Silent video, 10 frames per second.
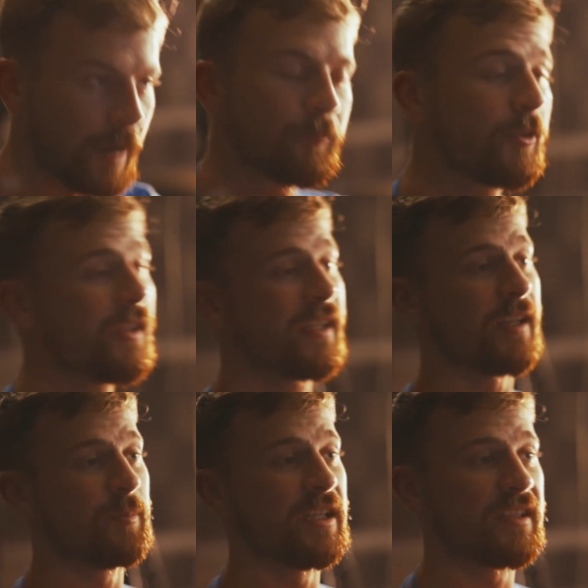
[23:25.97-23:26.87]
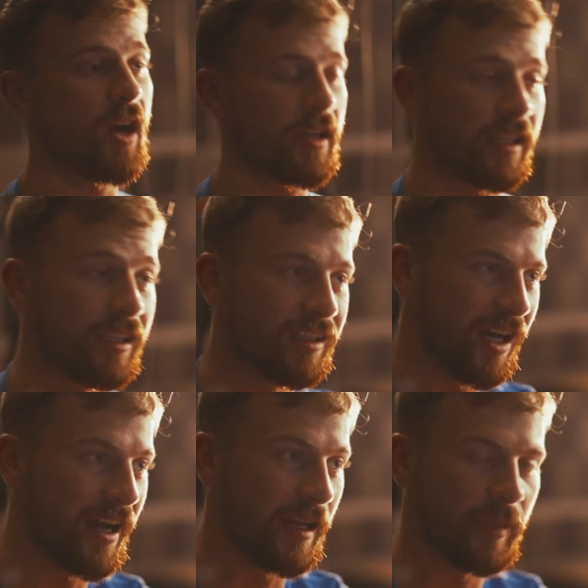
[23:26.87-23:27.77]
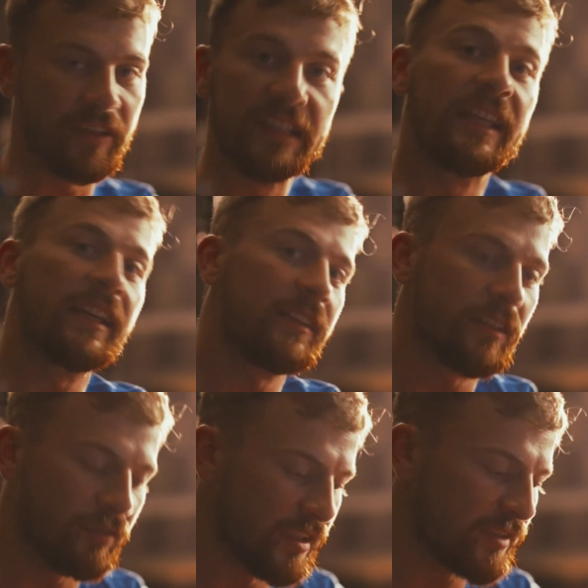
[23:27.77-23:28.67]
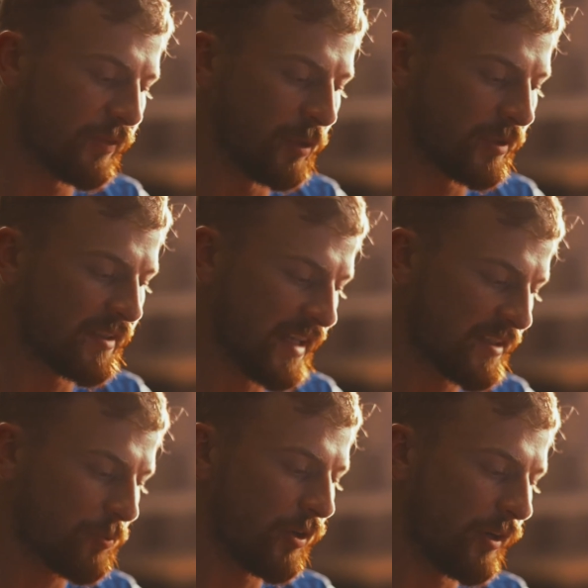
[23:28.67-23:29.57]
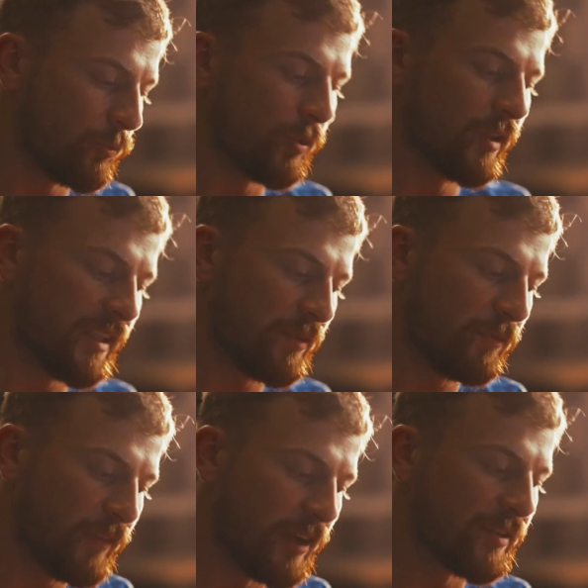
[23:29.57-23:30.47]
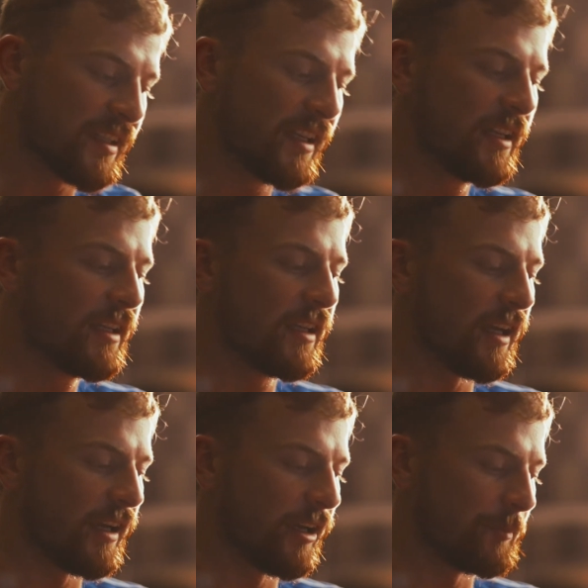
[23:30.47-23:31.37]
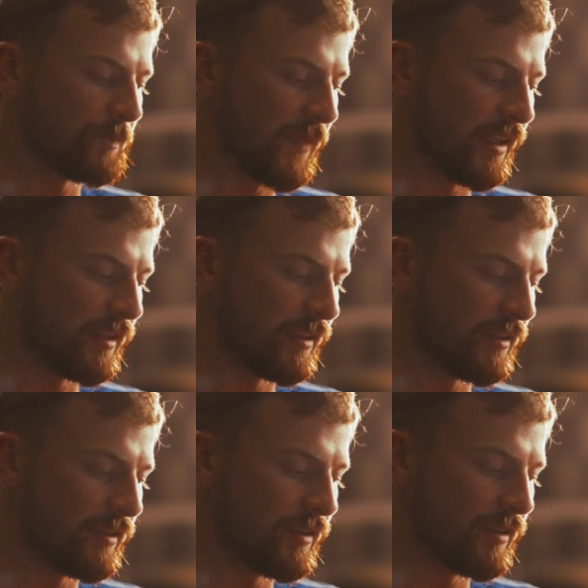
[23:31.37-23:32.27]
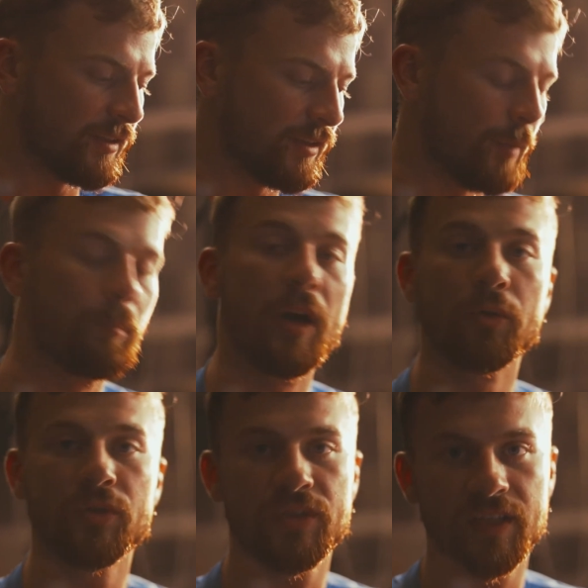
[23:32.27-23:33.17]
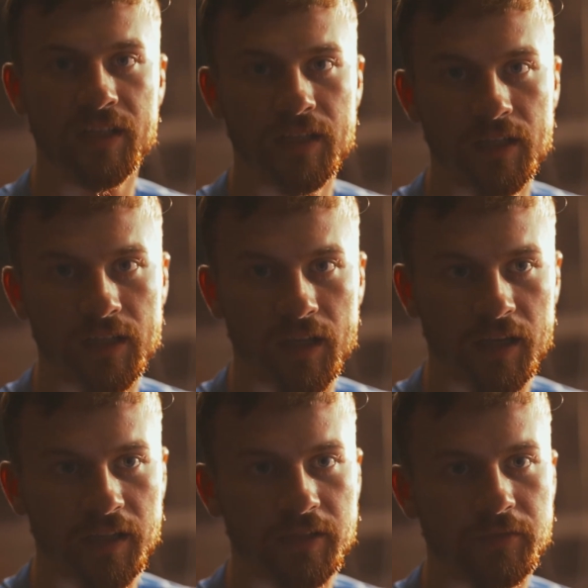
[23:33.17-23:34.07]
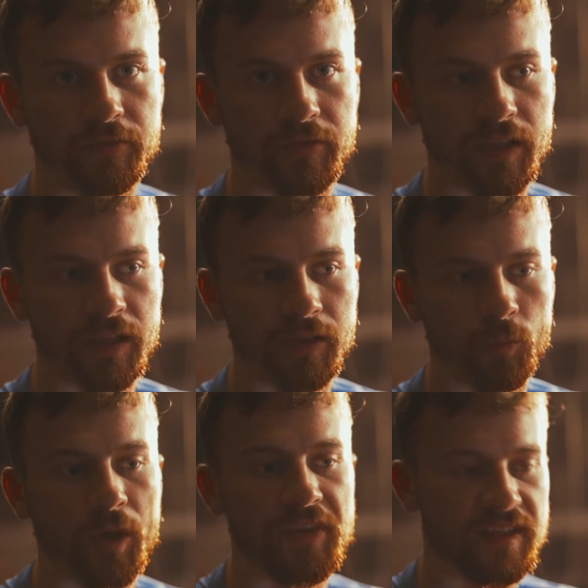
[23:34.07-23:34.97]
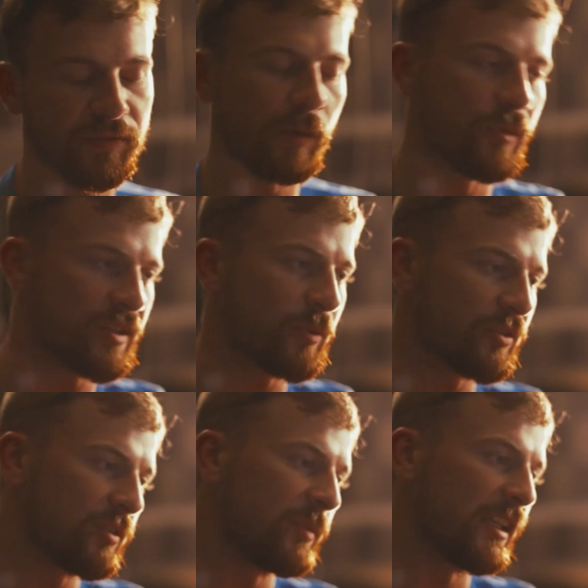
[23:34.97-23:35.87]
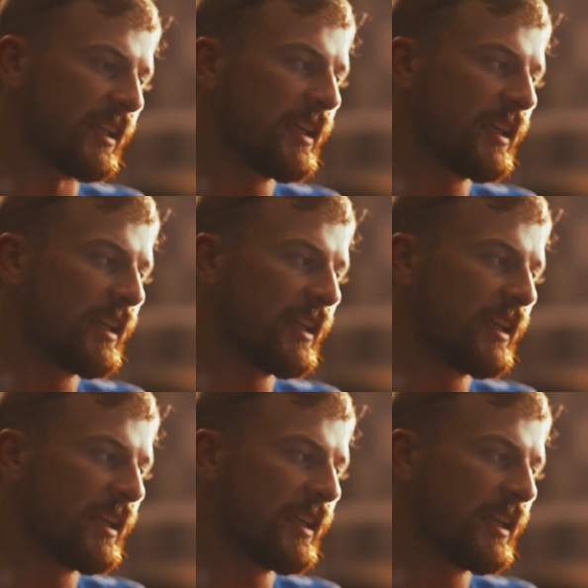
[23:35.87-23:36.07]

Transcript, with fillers: I'm really gonna be talking a lot about the end of this film, because that's where I really felt um, uh, the most of uh, what this film was supposed to be.